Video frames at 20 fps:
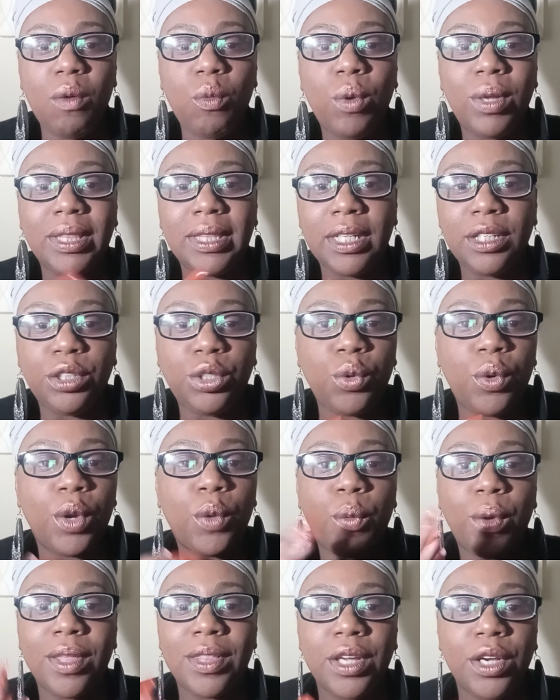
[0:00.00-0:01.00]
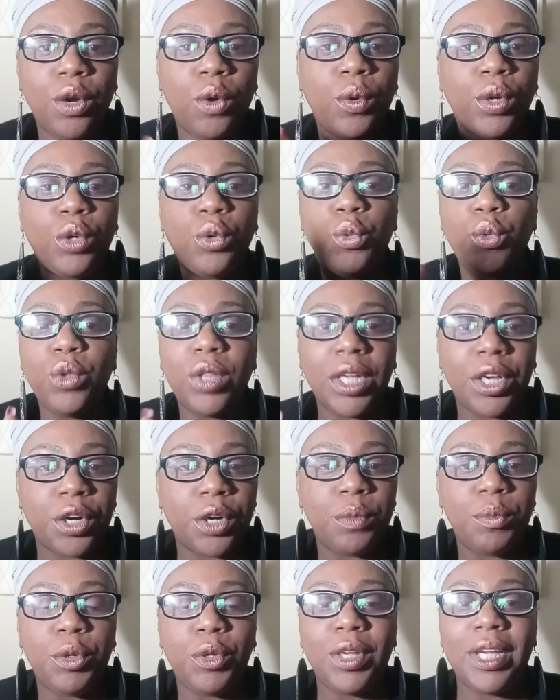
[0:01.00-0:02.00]
What they're doing, where they're going, who they're
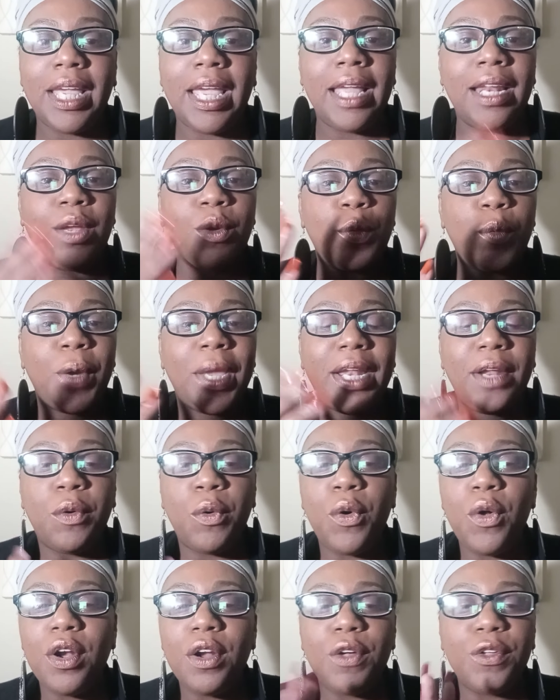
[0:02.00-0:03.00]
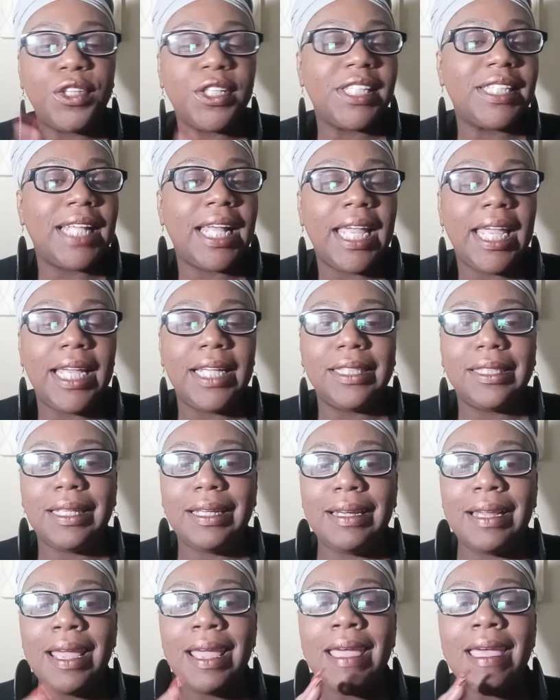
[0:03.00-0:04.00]
communicating with, all those things.
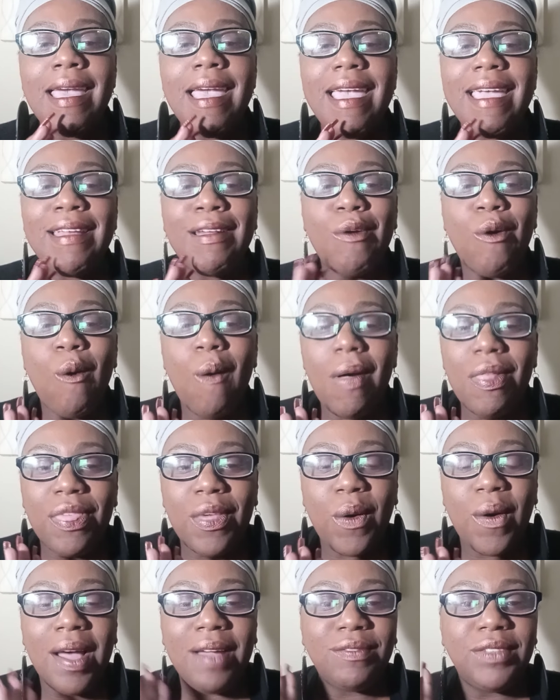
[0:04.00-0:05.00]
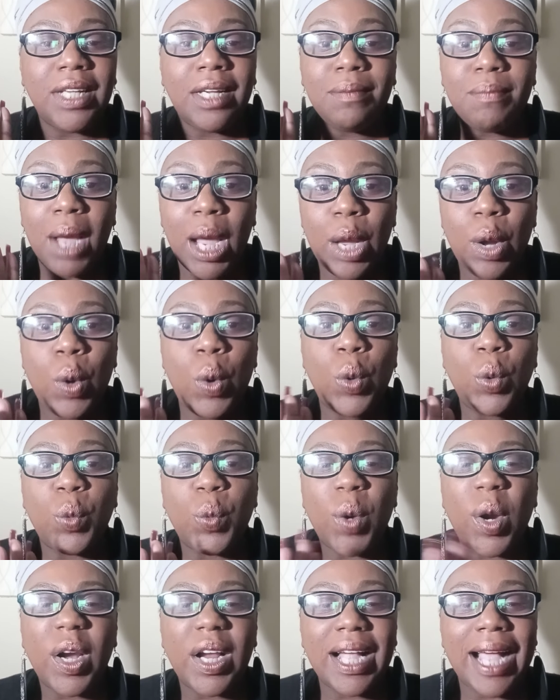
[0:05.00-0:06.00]
And although I've done my
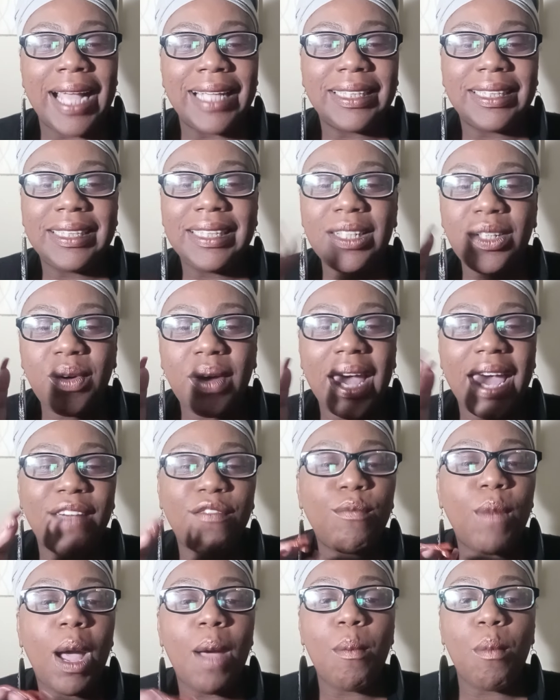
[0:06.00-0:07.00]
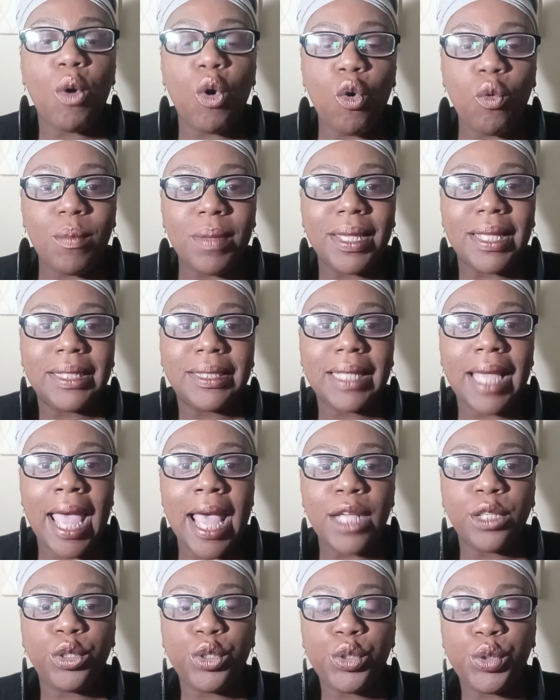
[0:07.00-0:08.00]
own work, I still have my moments
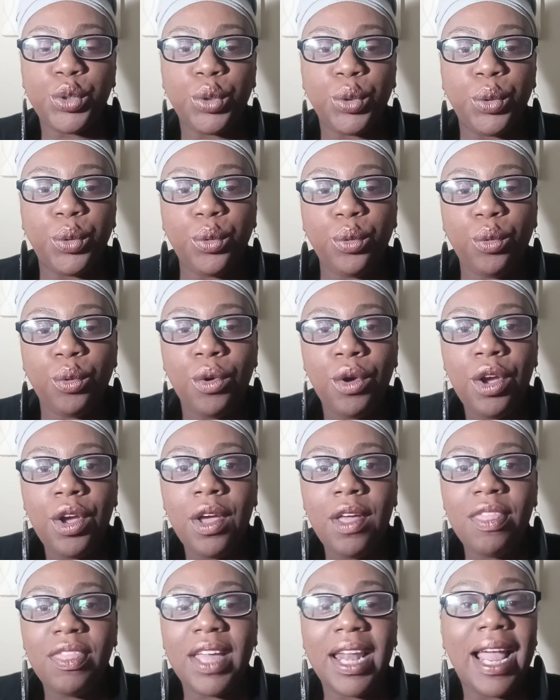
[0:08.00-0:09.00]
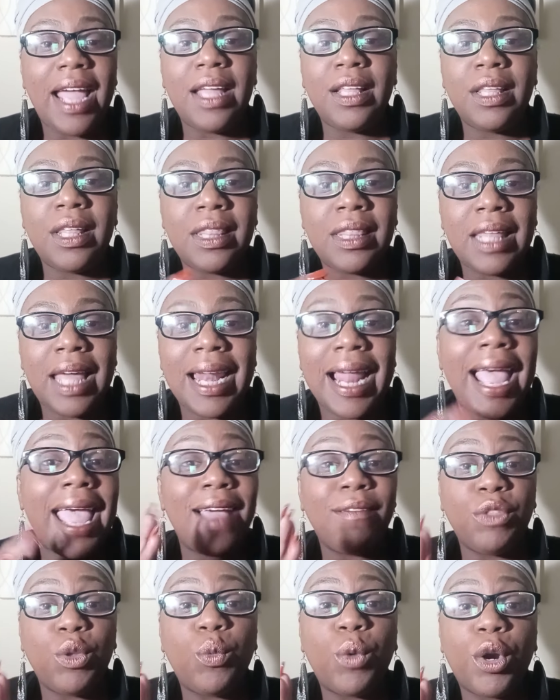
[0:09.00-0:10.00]
as to that I
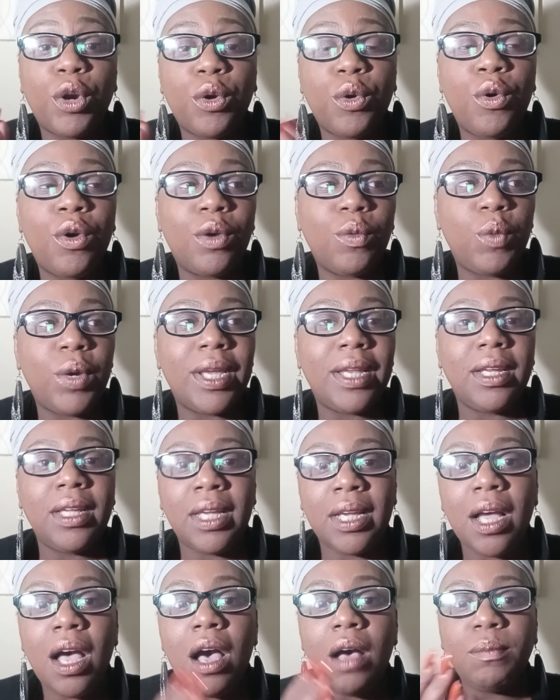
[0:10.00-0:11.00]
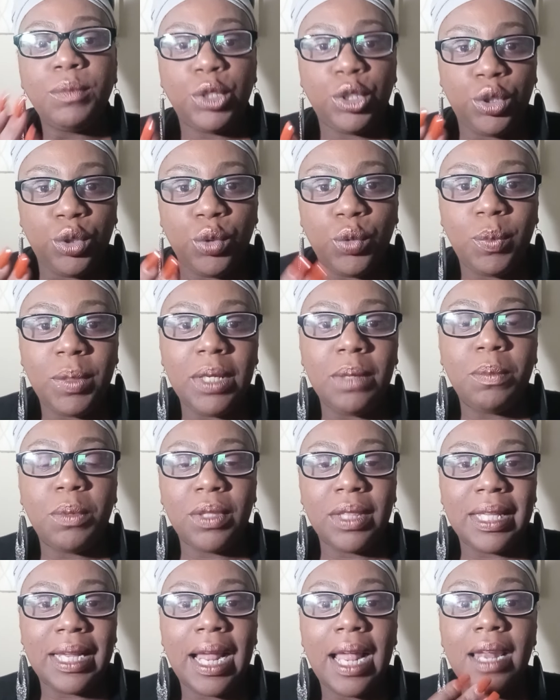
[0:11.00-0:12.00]
have to work on when it comes to
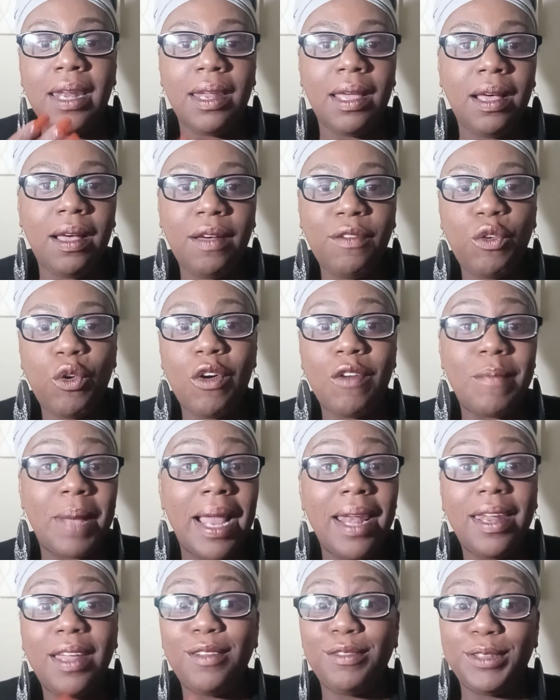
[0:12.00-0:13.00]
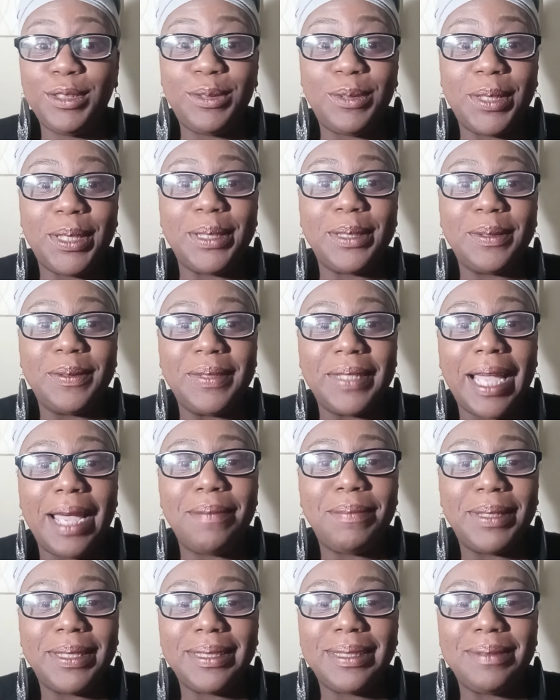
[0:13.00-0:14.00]
people that I love, or my love source, who
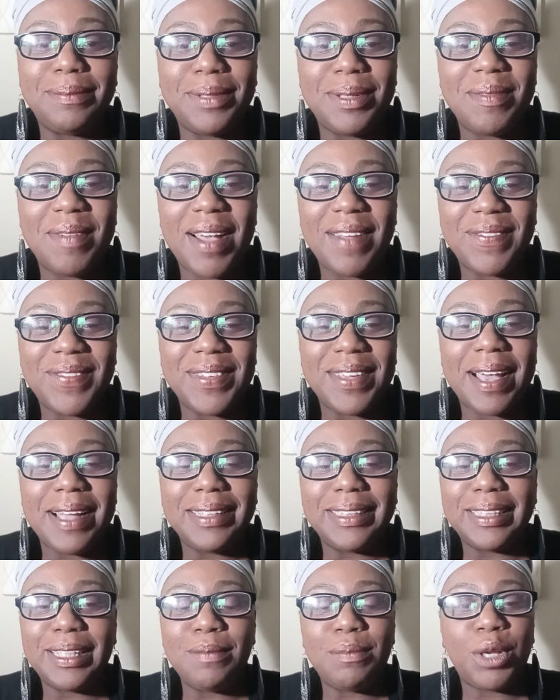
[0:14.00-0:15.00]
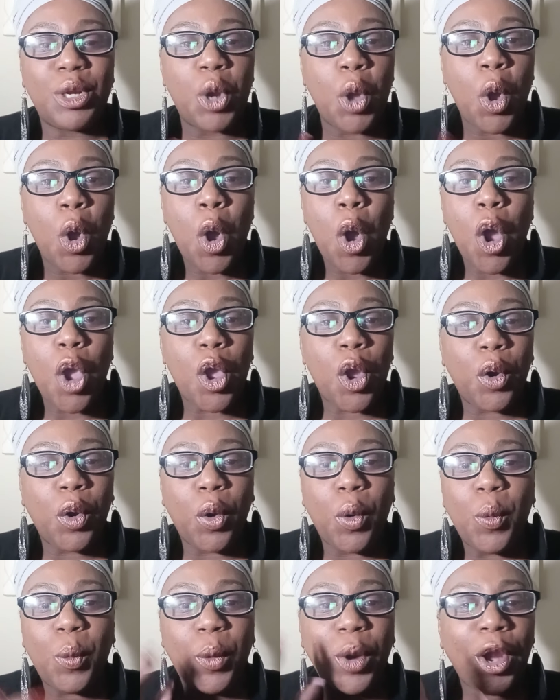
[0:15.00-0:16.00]
happens to be my fiance. But
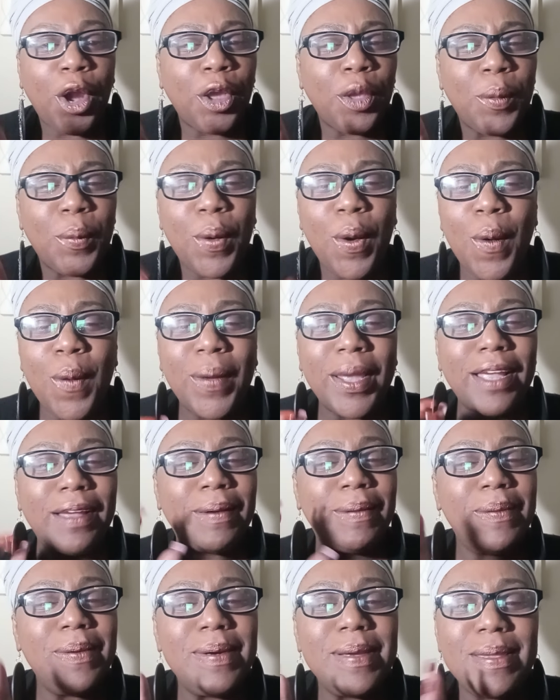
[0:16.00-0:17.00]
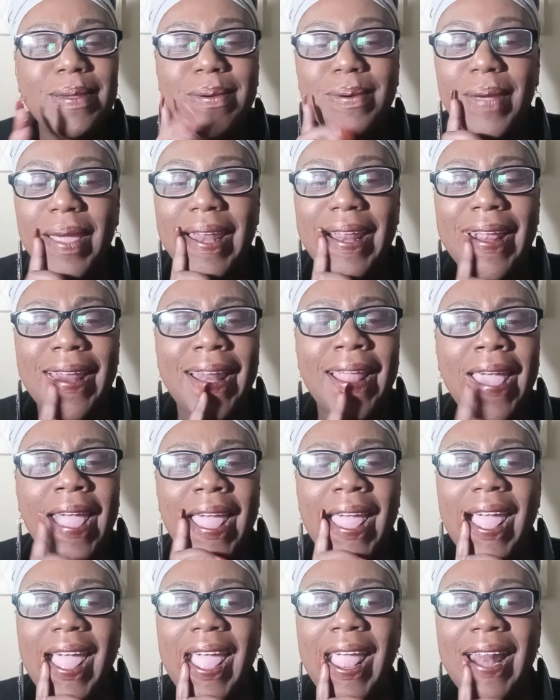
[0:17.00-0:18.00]
where are you going and who are you in?
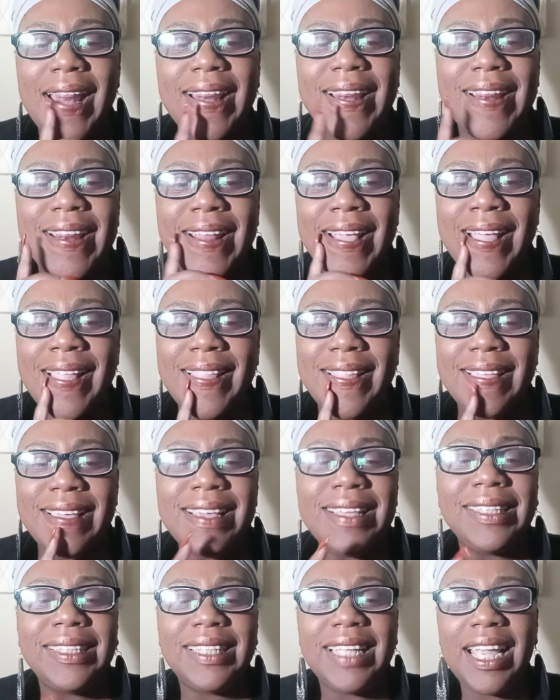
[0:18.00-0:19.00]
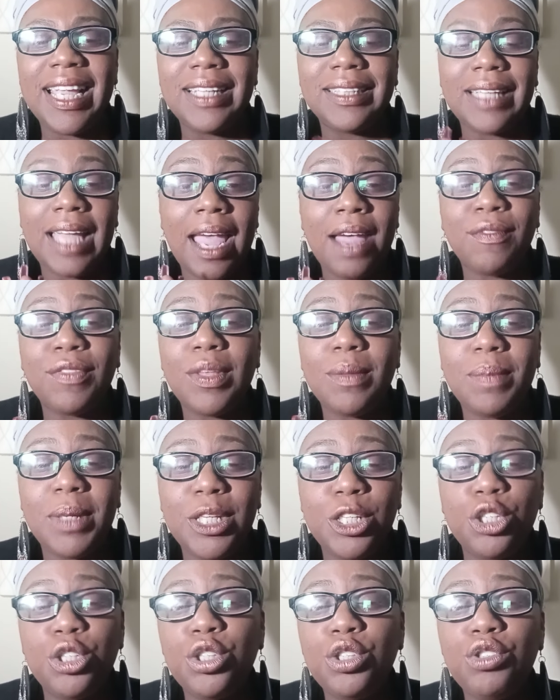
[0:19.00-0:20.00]
And these things have to
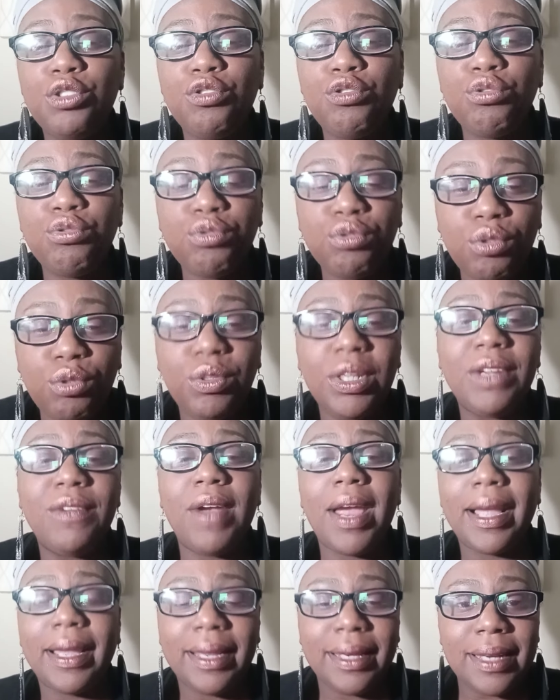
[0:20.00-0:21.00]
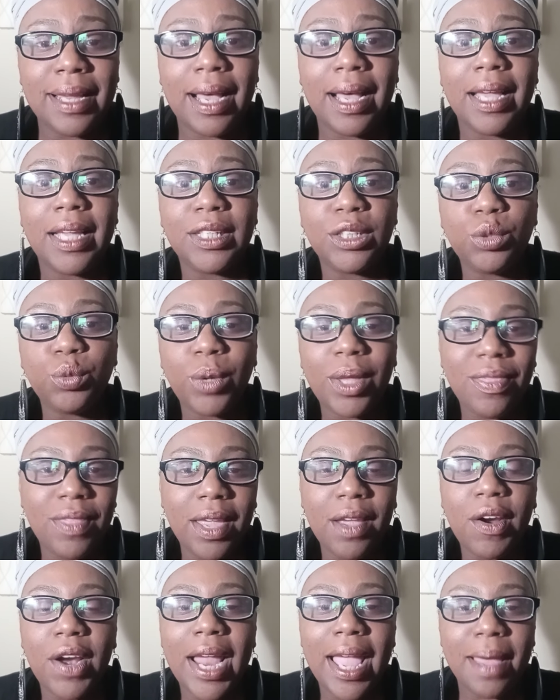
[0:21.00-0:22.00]
be truly recognized when
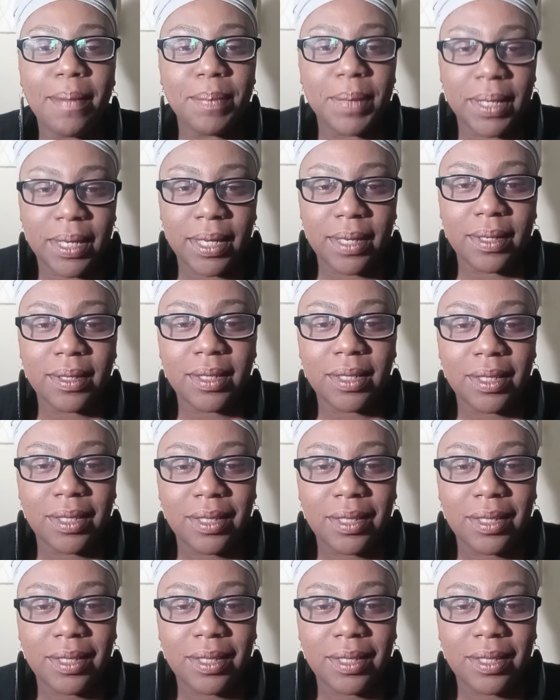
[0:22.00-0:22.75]
they are happening.